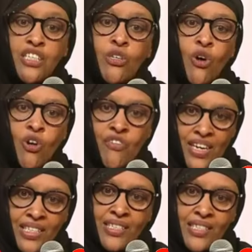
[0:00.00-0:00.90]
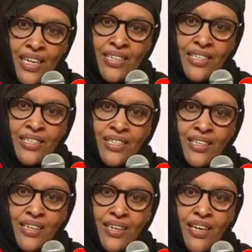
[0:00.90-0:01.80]
It's all of us inside this
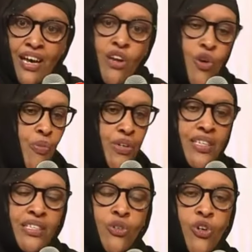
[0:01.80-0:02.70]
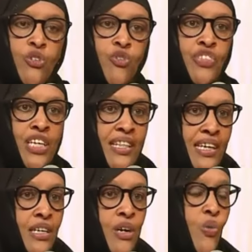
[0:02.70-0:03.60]
thing. And nobody is going to say
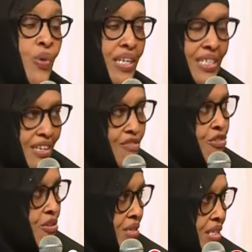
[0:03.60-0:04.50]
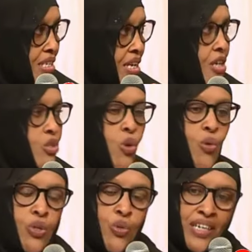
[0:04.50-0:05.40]
that we are safe from it. So
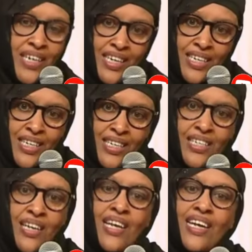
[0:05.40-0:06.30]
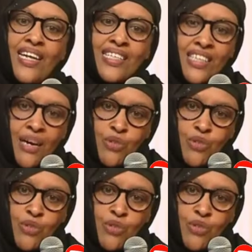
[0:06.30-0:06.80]
what we really need, let's come